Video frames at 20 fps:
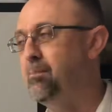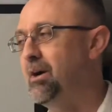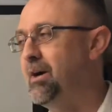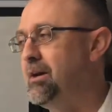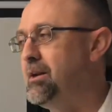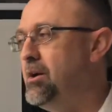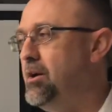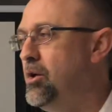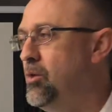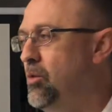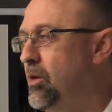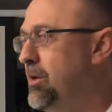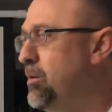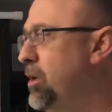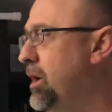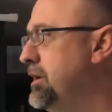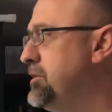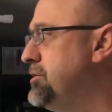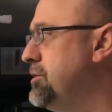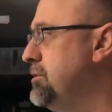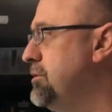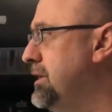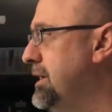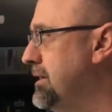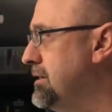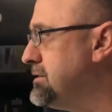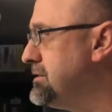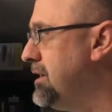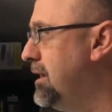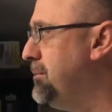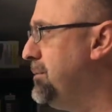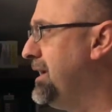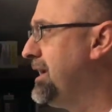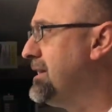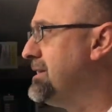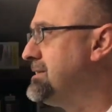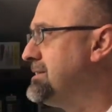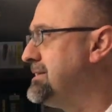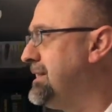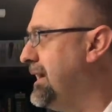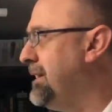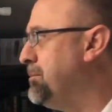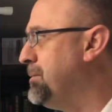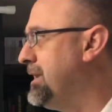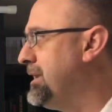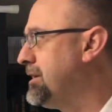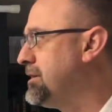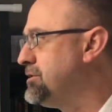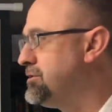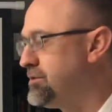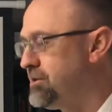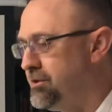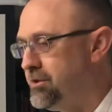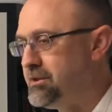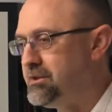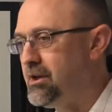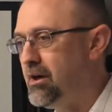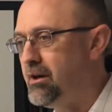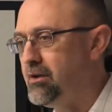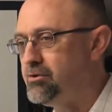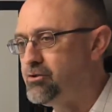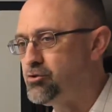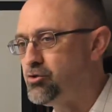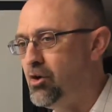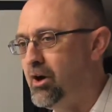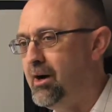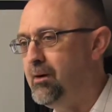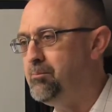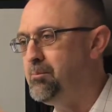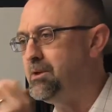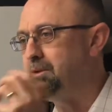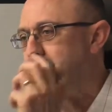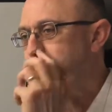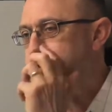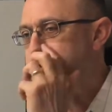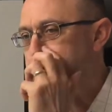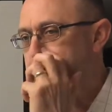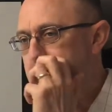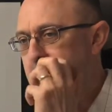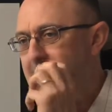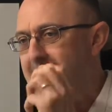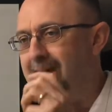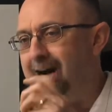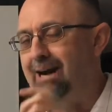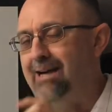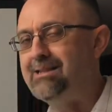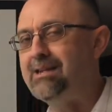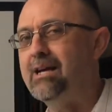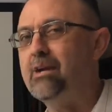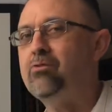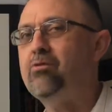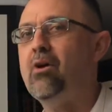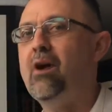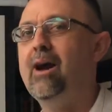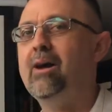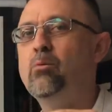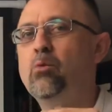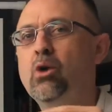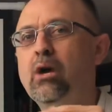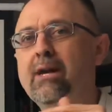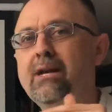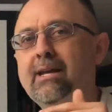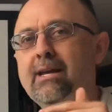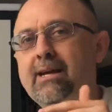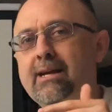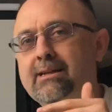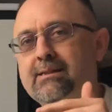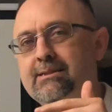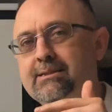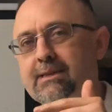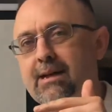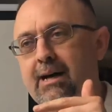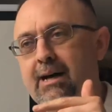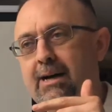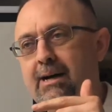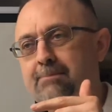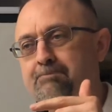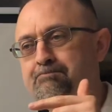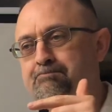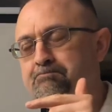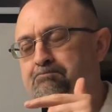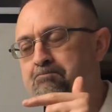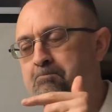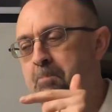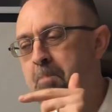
But what I want to do here is not make a statement concerning Donald Trump, but just to identify what his um,